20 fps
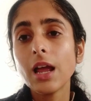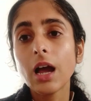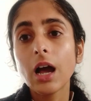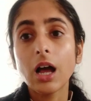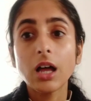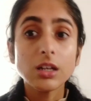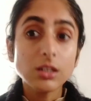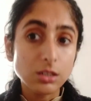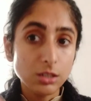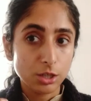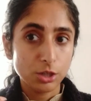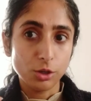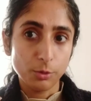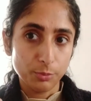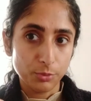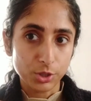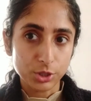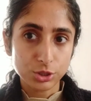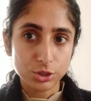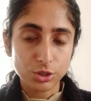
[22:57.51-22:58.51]
under your
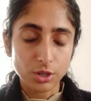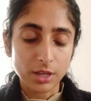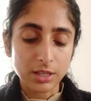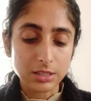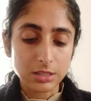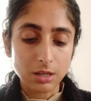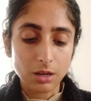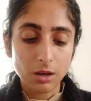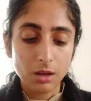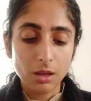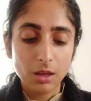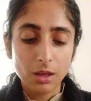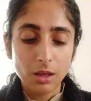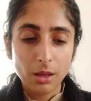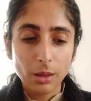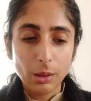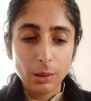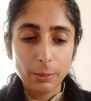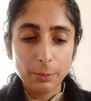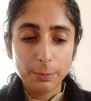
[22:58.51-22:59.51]
moisturizer,
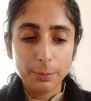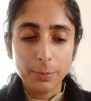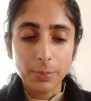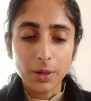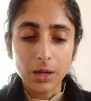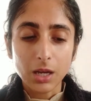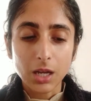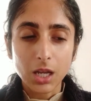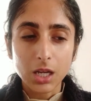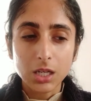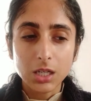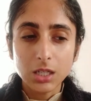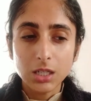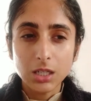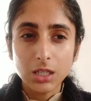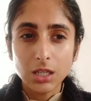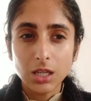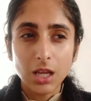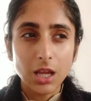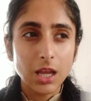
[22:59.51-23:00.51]
but
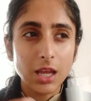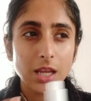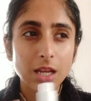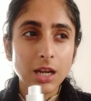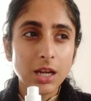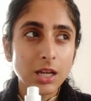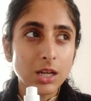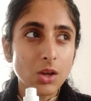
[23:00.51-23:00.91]
it